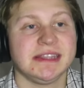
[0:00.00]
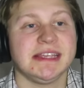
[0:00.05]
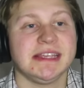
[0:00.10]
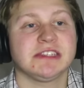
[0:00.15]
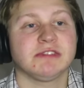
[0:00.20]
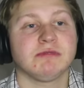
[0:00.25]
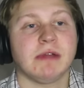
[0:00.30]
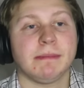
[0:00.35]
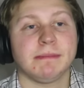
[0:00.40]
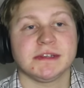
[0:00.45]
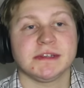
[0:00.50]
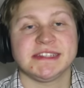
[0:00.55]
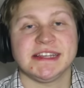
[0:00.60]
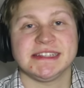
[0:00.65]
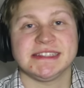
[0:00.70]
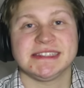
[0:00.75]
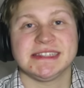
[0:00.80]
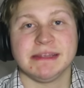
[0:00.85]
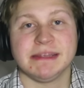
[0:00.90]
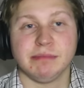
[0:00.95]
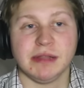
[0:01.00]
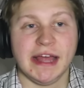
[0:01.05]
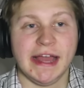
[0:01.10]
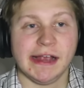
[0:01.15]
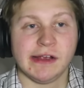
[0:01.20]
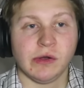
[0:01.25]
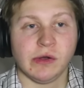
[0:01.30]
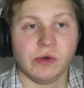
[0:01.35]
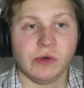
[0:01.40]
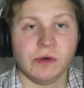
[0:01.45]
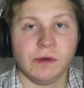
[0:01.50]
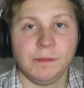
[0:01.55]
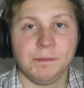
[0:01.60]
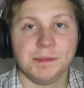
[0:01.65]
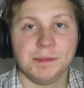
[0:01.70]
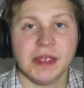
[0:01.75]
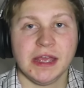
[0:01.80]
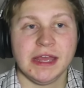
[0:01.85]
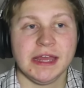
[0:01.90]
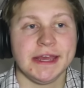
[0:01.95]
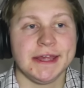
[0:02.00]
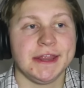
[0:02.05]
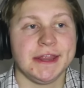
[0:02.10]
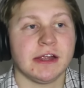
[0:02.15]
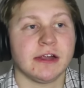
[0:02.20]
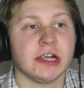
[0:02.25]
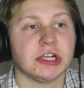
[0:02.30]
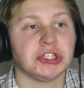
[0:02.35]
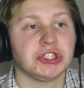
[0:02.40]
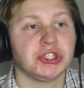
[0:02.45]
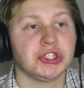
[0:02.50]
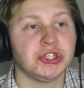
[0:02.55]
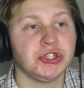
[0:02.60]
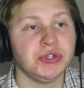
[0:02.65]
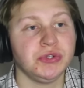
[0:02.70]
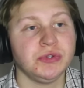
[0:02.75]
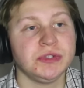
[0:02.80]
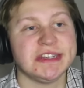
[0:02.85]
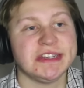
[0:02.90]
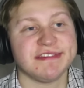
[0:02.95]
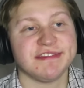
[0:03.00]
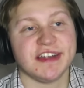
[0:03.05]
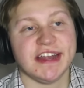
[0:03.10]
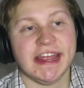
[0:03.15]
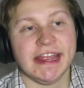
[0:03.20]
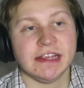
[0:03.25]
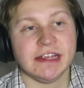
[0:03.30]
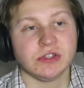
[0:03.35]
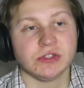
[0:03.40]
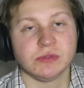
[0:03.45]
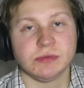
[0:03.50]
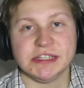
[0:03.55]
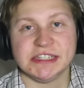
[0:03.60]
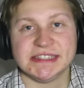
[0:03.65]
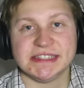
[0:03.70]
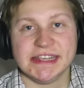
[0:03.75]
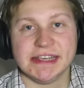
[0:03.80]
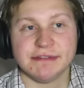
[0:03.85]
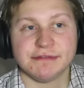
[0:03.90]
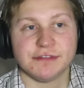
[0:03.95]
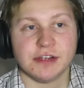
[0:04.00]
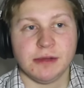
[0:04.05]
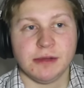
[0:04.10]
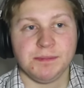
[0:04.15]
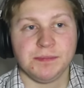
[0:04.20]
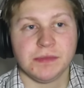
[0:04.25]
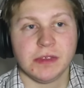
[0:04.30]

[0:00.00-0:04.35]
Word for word: This represents the black hole. There are two different angles we see it from.